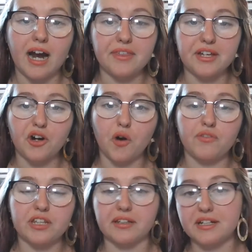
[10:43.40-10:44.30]
I think
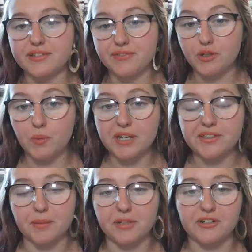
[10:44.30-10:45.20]
over the next few
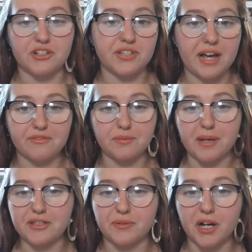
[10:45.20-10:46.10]
weeks I'm going to just have to
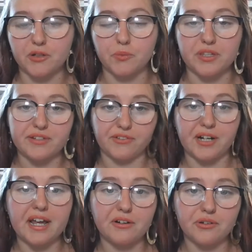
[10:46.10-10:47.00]
mess around with
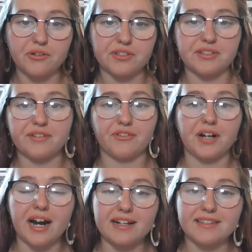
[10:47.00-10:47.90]
different angles and
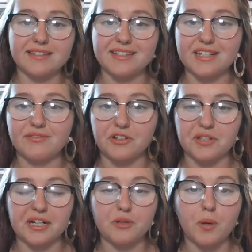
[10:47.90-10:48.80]
different heights and see if
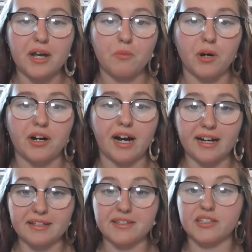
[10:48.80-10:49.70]
there's any way where
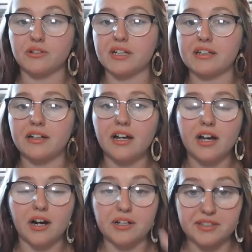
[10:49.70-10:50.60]
I can still get
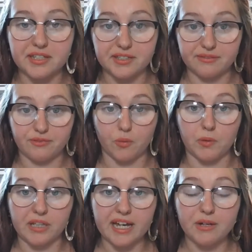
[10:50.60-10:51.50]
a consistent
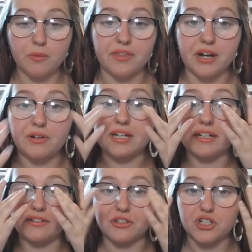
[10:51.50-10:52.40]
forward light without
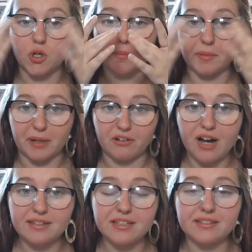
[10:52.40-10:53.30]
getting it to show up in my
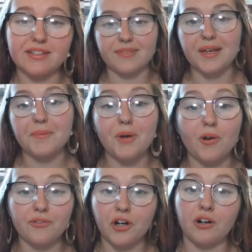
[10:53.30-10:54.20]
glasses. But
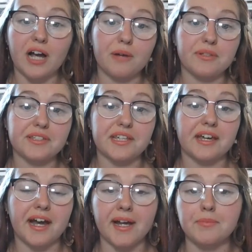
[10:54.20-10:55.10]
overall, I would
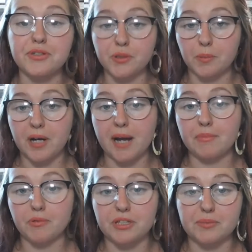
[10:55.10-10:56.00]
say I am super
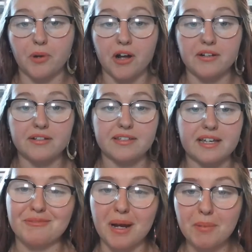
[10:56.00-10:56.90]
happy with this product.
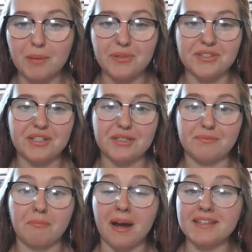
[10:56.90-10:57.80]
For my purposes,
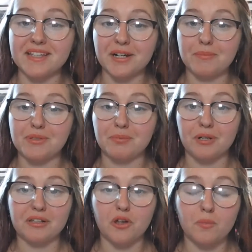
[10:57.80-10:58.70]
my setup is
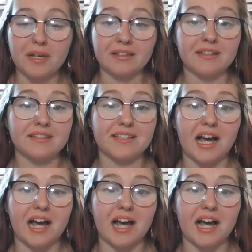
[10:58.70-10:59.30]
pretty low maintenance.